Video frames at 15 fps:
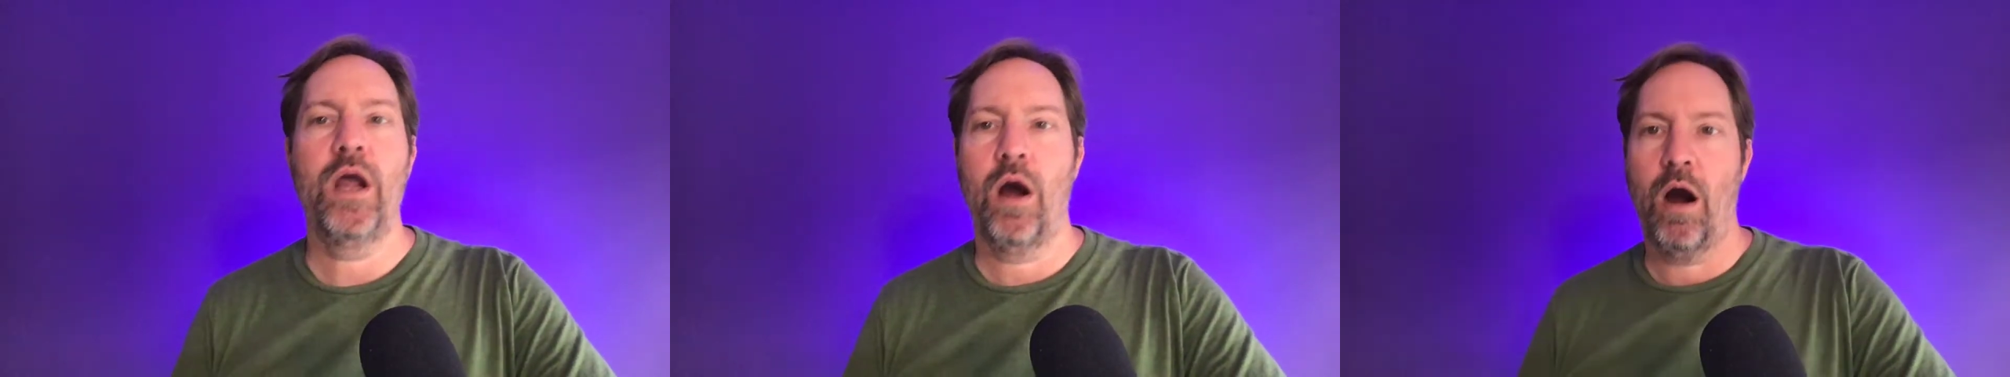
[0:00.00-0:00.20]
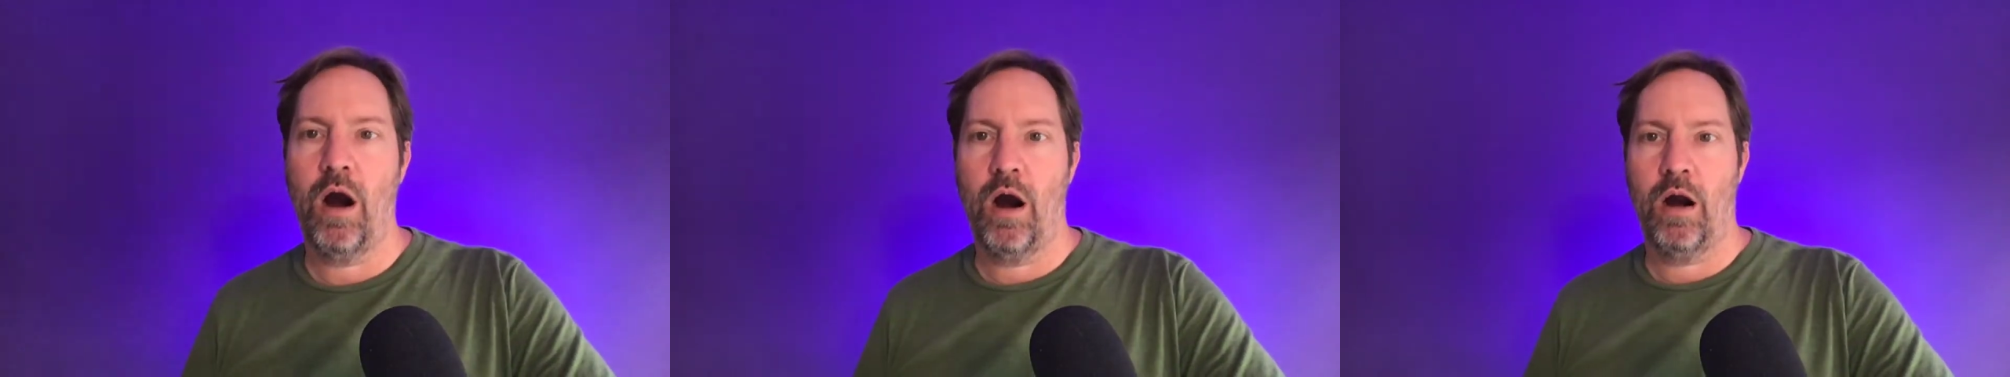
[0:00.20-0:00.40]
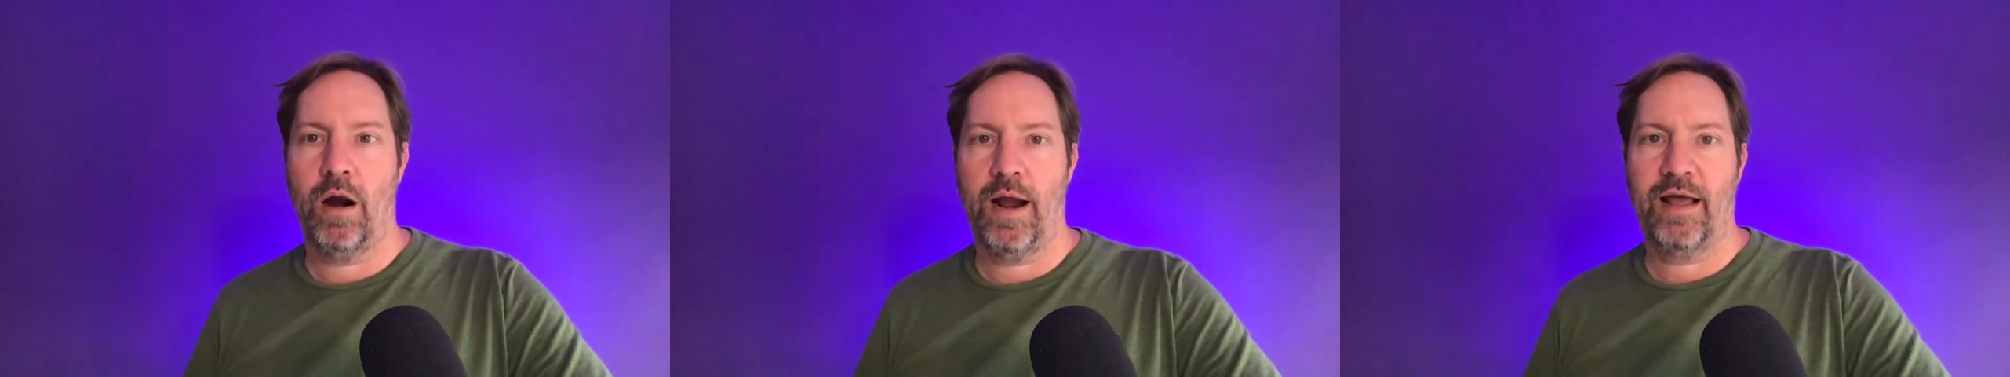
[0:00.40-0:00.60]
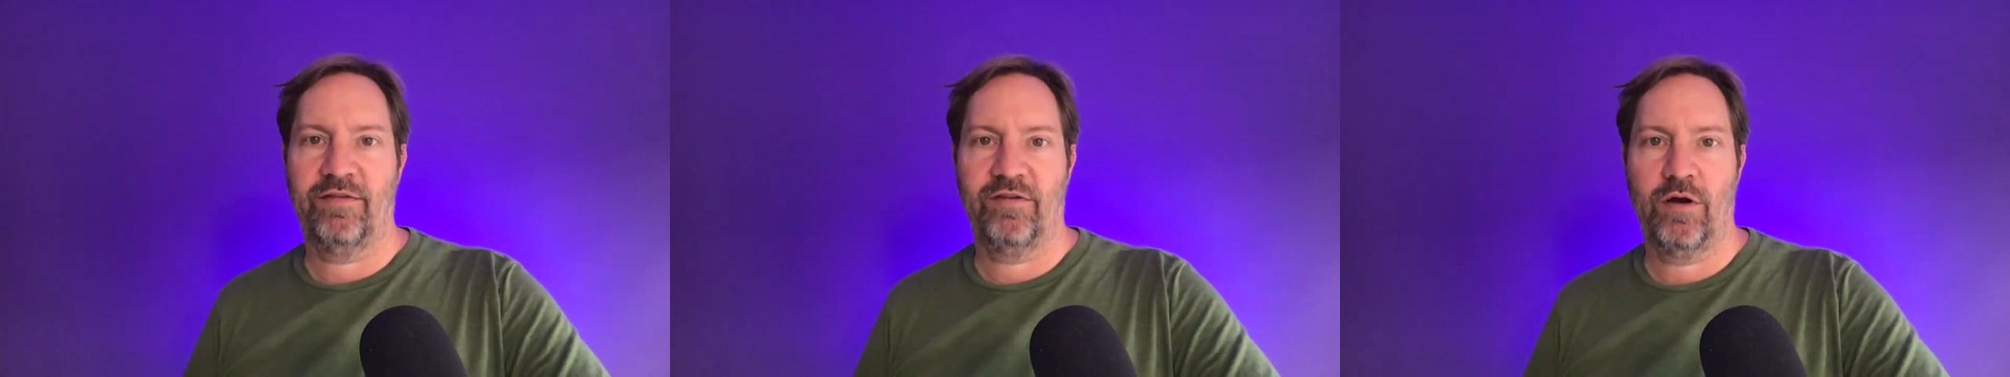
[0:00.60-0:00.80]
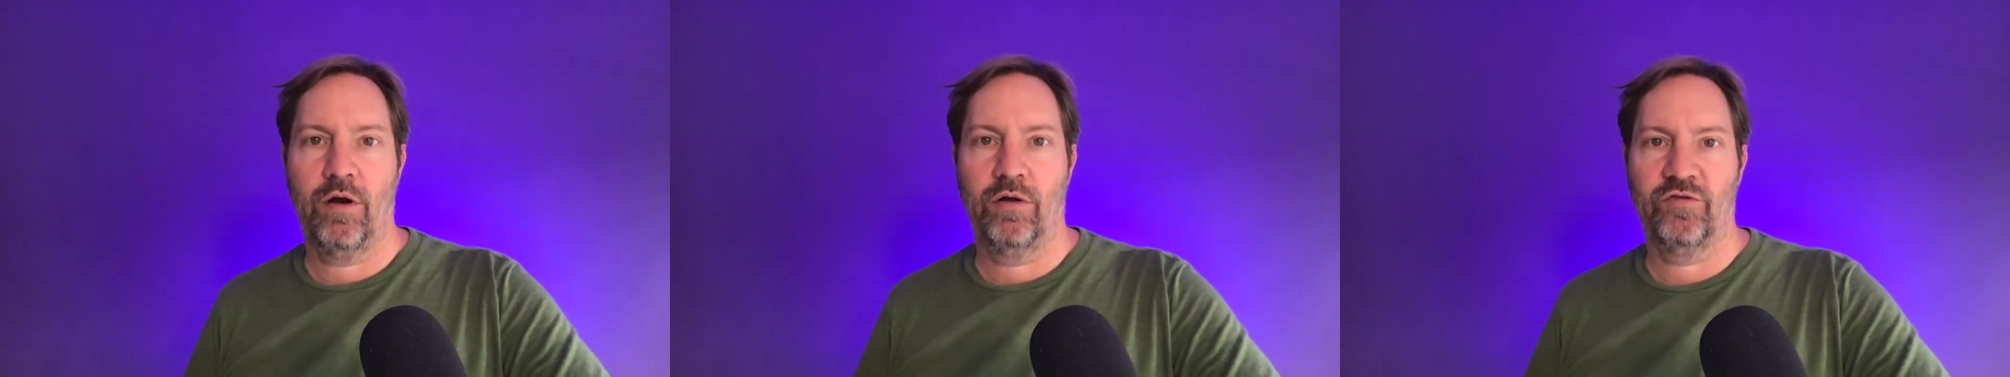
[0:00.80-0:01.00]
are as
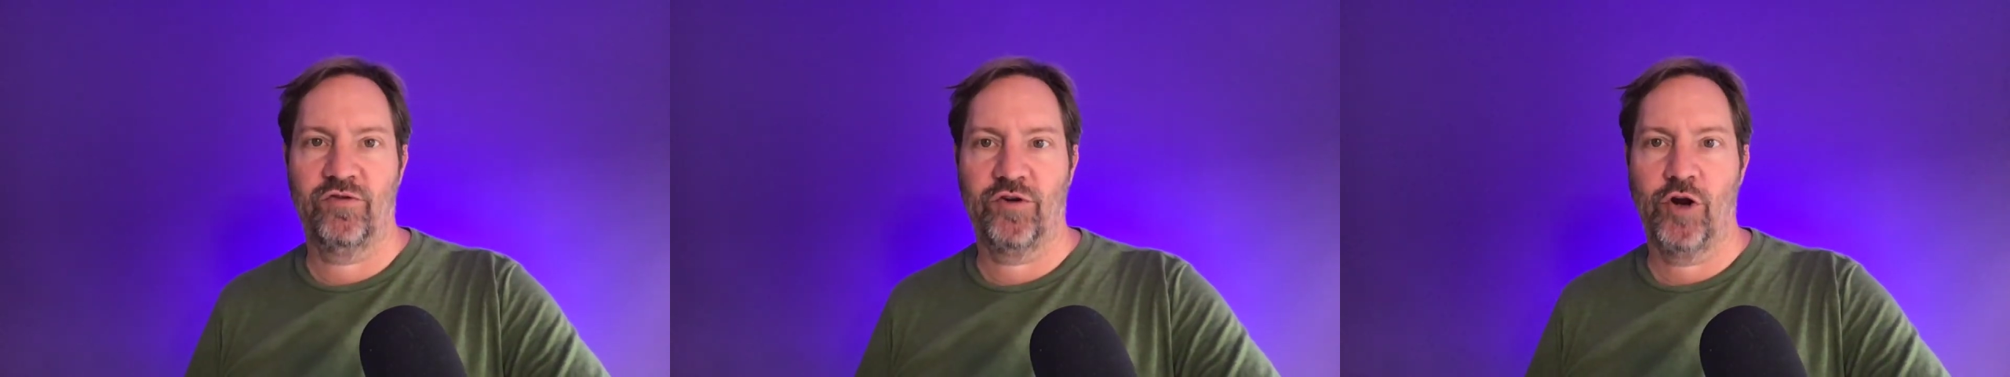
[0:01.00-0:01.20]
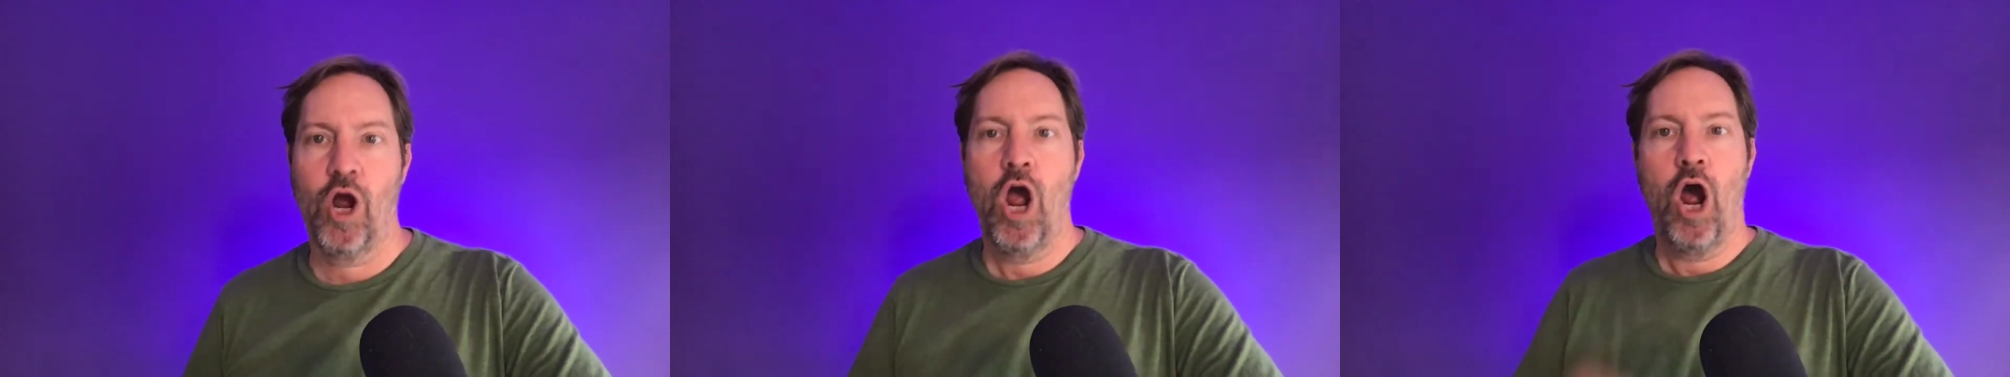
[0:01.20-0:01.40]
a culture.